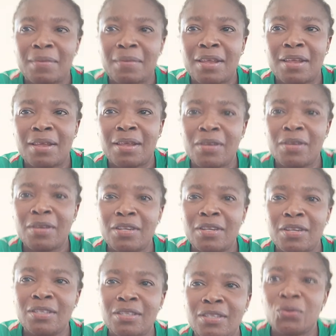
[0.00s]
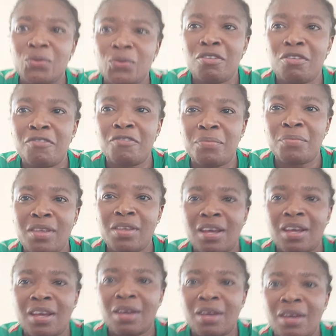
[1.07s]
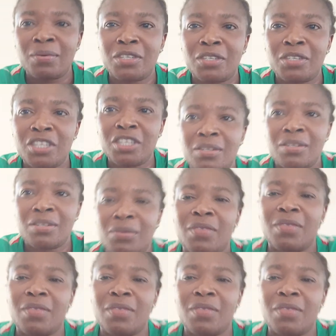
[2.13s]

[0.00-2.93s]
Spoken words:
Please hold on for me. I want to check something.